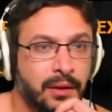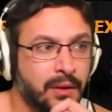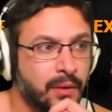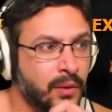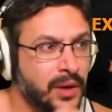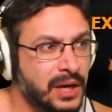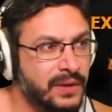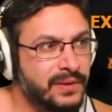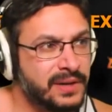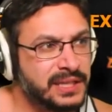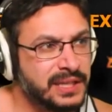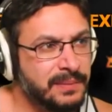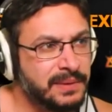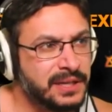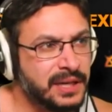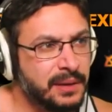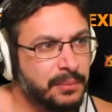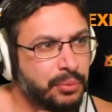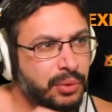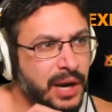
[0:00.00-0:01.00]
Whenever a
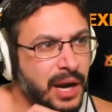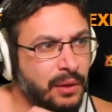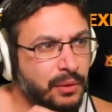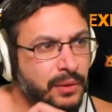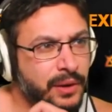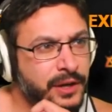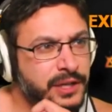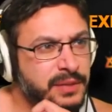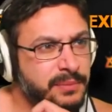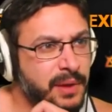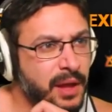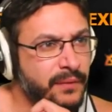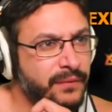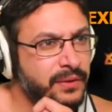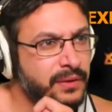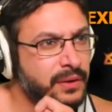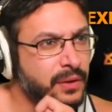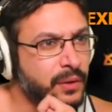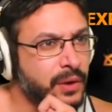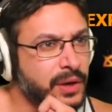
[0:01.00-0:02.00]
Cemetery Prowler enters the
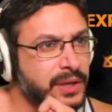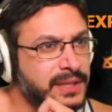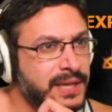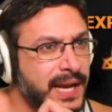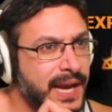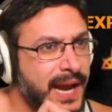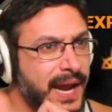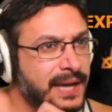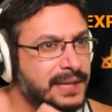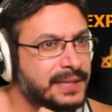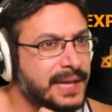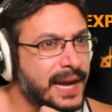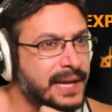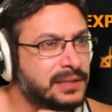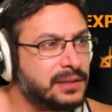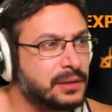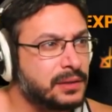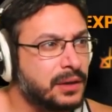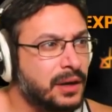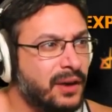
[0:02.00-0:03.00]
battlefield or attacks,
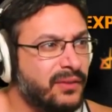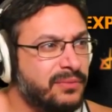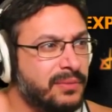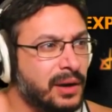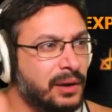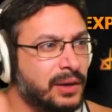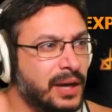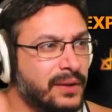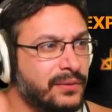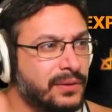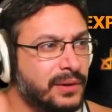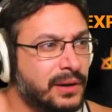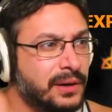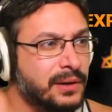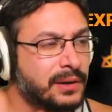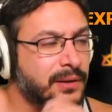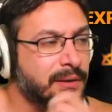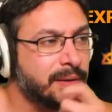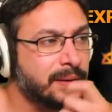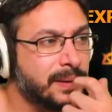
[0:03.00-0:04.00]
exile a card from a
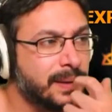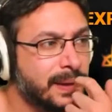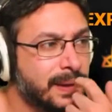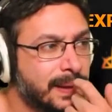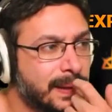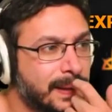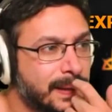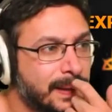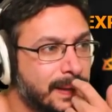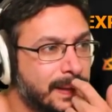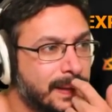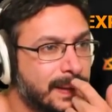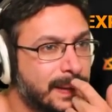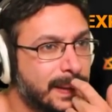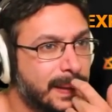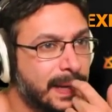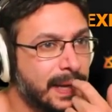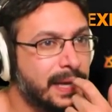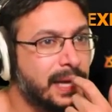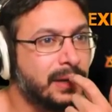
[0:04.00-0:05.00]
graveyard.
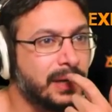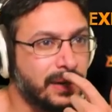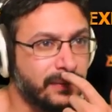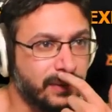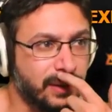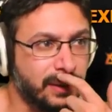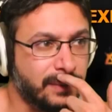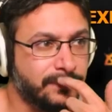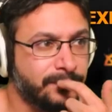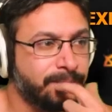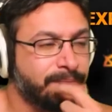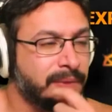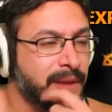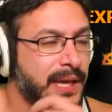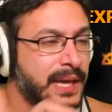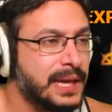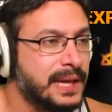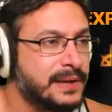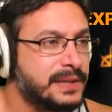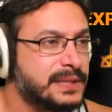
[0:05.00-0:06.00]
Any graveyard.
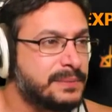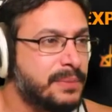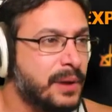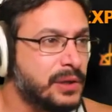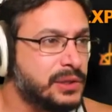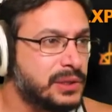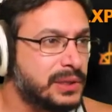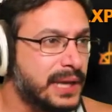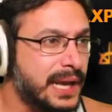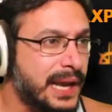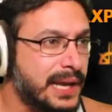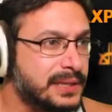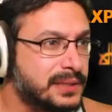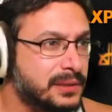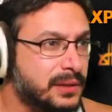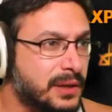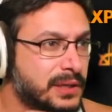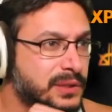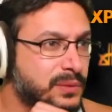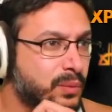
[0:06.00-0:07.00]
Spells you cast
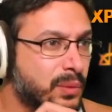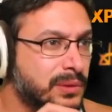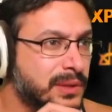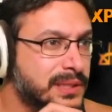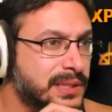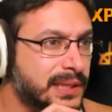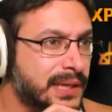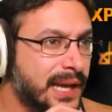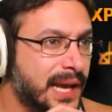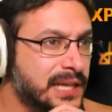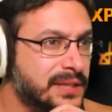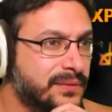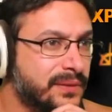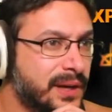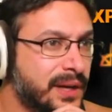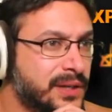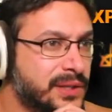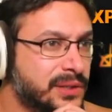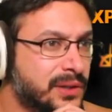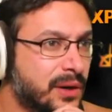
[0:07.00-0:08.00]
cost 1 less to cast for
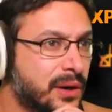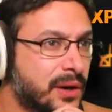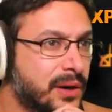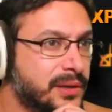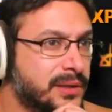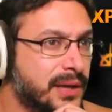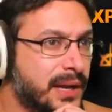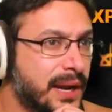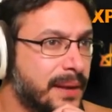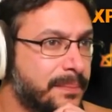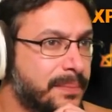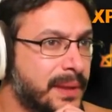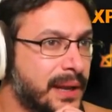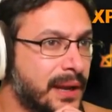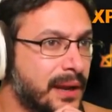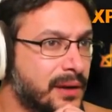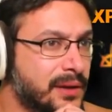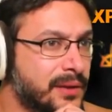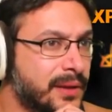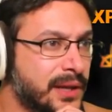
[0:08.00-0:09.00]
each card type
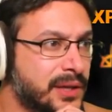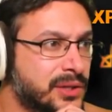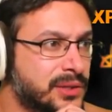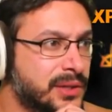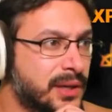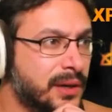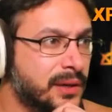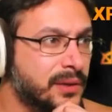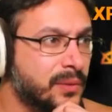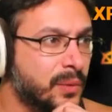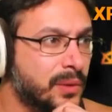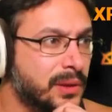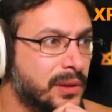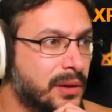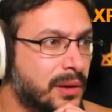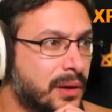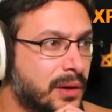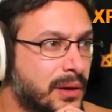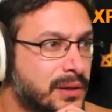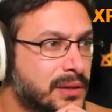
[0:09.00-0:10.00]
they share with
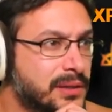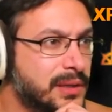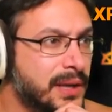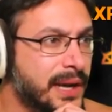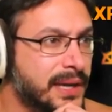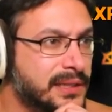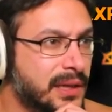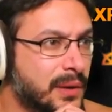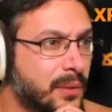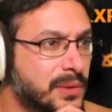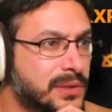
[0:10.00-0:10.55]
cards exiled with